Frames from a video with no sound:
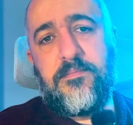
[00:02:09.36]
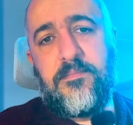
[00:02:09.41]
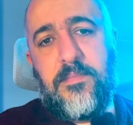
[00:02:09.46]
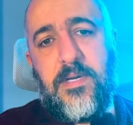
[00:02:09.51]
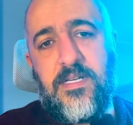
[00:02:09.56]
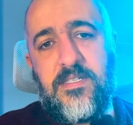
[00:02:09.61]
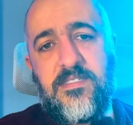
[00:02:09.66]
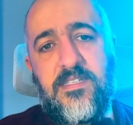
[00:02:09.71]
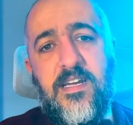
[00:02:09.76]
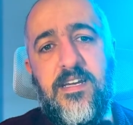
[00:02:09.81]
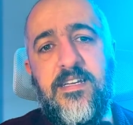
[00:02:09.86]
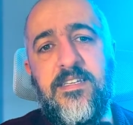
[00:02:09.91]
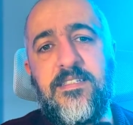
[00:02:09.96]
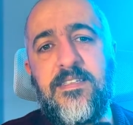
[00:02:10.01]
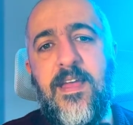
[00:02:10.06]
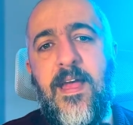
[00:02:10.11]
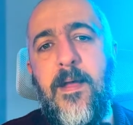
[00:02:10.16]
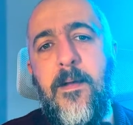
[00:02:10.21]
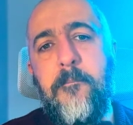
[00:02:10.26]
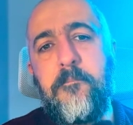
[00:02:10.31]
my size,
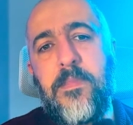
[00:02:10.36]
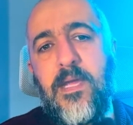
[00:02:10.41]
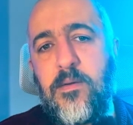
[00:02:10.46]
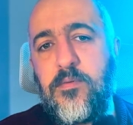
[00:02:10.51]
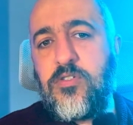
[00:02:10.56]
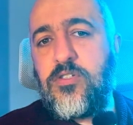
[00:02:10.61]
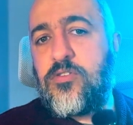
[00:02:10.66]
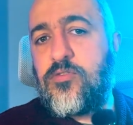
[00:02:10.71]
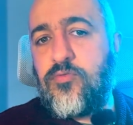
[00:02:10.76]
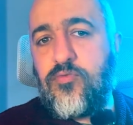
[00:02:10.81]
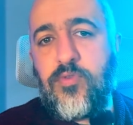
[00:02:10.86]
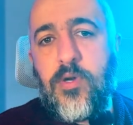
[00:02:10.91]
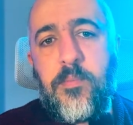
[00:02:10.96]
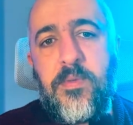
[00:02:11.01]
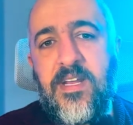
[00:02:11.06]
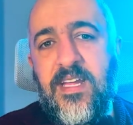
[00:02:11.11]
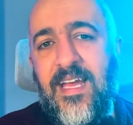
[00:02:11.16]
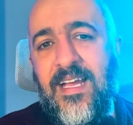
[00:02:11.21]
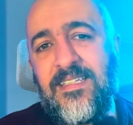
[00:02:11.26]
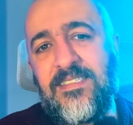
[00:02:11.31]
I was just
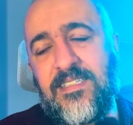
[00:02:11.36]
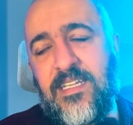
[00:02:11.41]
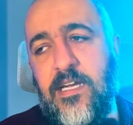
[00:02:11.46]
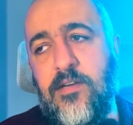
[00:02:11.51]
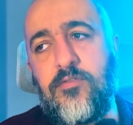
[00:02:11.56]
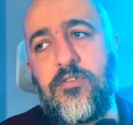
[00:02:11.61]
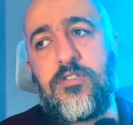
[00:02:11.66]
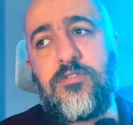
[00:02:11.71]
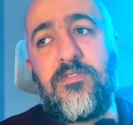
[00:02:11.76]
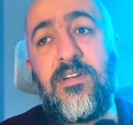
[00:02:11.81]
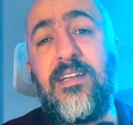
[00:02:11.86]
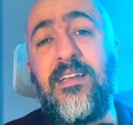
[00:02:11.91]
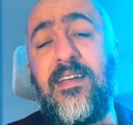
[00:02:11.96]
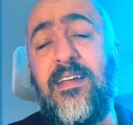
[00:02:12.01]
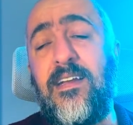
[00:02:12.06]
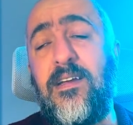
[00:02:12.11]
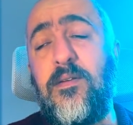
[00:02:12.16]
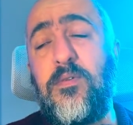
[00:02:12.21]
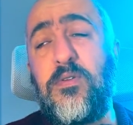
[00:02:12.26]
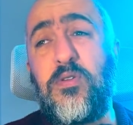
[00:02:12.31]
rubbing against that restraint
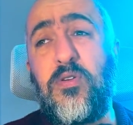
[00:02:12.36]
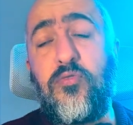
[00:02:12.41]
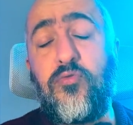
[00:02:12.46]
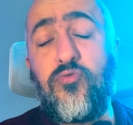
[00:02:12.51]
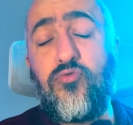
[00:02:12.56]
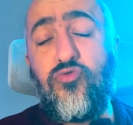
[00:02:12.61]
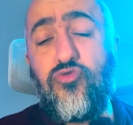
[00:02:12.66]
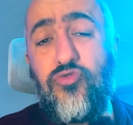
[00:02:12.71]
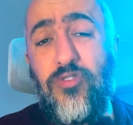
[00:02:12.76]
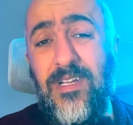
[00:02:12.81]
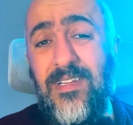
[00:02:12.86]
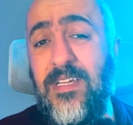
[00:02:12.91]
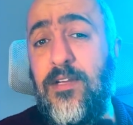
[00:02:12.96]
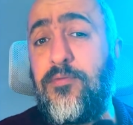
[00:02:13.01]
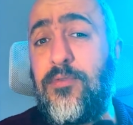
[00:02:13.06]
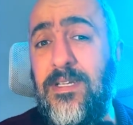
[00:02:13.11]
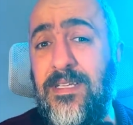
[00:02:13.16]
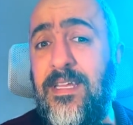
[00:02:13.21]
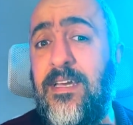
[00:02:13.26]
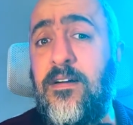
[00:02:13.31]
and it was really,
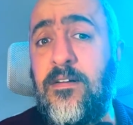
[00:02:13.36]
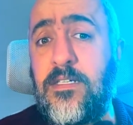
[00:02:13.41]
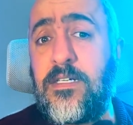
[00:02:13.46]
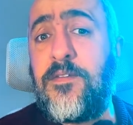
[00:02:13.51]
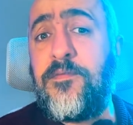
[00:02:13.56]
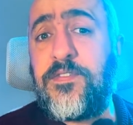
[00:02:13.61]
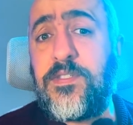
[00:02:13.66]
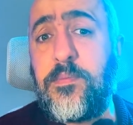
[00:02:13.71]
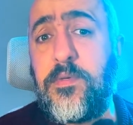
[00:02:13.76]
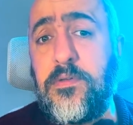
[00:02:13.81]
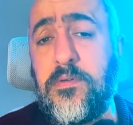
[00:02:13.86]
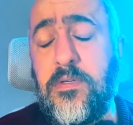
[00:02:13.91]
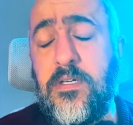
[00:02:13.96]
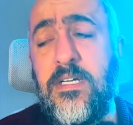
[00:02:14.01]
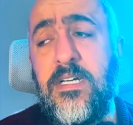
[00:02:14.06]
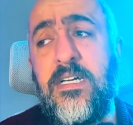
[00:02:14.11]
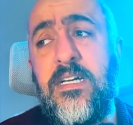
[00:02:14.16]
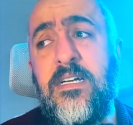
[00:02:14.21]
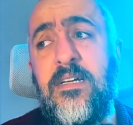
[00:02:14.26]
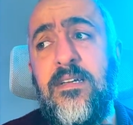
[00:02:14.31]
really uncomfortable.
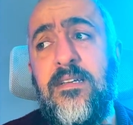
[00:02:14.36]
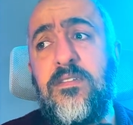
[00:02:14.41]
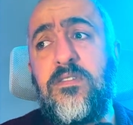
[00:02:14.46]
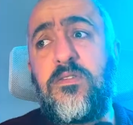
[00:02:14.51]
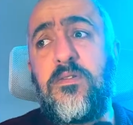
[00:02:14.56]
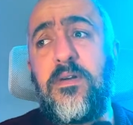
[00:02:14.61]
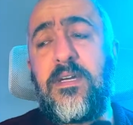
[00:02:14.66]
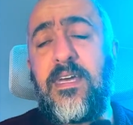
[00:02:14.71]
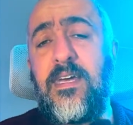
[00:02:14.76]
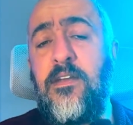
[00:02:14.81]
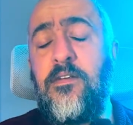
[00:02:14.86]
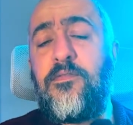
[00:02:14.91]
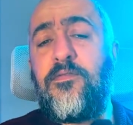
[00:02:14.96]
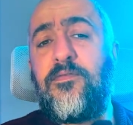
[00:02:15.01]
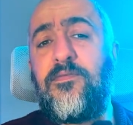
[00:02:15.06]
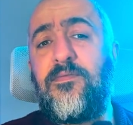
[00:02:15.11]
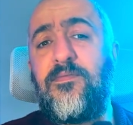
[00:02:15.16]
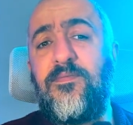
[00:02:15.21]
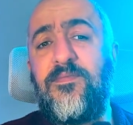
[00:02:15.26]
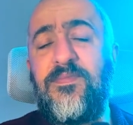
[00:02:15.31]
So it kind of
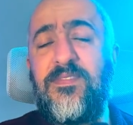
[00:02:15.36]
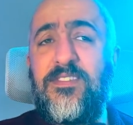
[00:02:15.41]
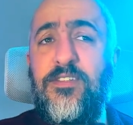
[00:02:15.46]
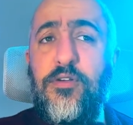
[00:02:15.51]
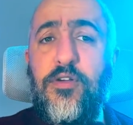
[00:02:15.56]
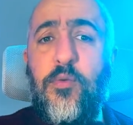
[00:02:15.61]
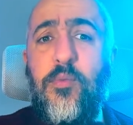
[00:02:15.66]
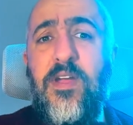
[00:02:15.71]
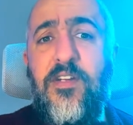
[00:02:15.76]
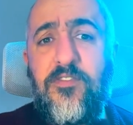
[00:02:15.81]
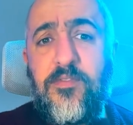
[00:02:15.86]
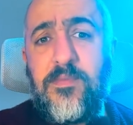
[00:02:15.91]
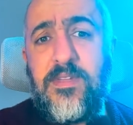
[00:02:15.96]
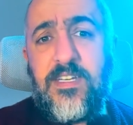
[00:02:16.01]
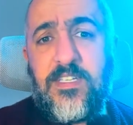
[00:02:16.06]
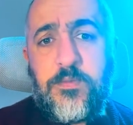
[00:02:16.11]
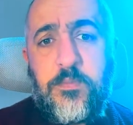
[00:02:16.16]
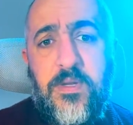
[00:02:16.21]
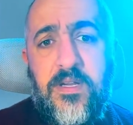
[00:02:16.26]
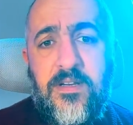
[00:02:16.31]
took away from the
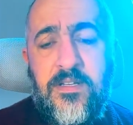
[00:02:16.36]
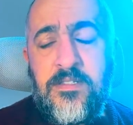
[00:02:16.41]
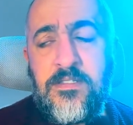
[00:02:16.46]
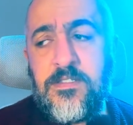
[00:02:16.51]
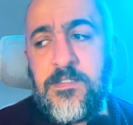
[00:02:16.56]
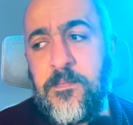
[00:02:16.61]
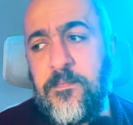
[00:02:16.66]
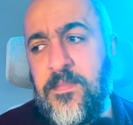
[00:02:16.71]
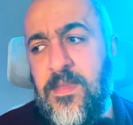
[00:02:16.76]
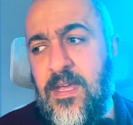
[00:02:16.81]
experience.